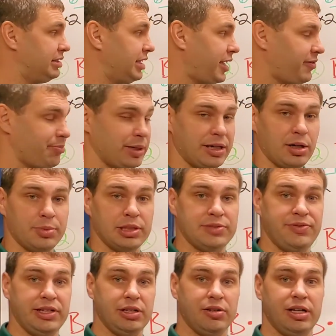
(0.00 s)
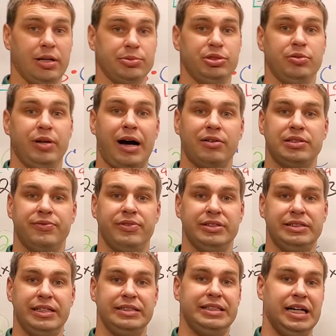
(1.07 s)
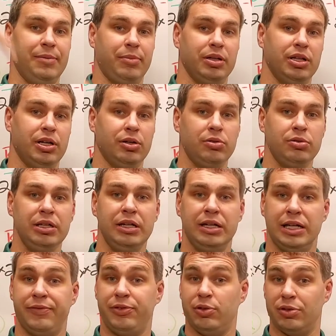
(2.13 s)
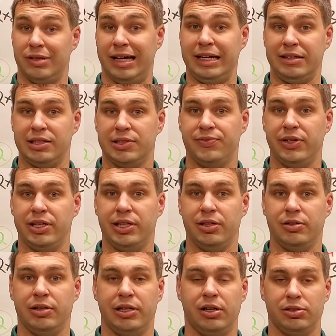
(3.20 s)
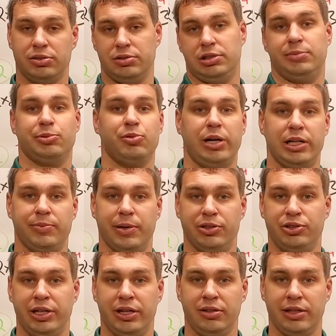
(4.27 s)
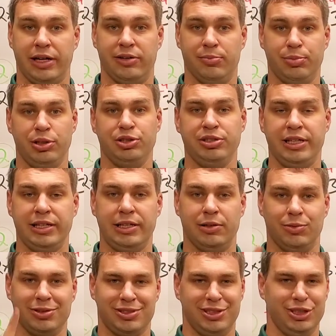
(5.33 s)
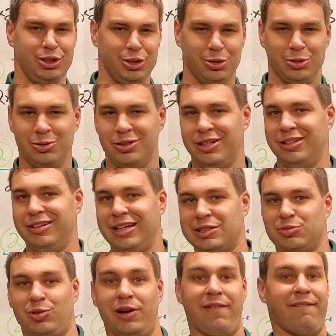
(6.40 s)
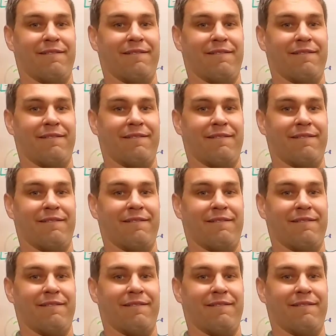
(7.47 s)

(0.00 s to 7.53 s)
tough, but I hope this video helped you out. If it did, down below, if you would like this video and also subscribe to my channel, I would appreciate it, and we'll see you in the next one.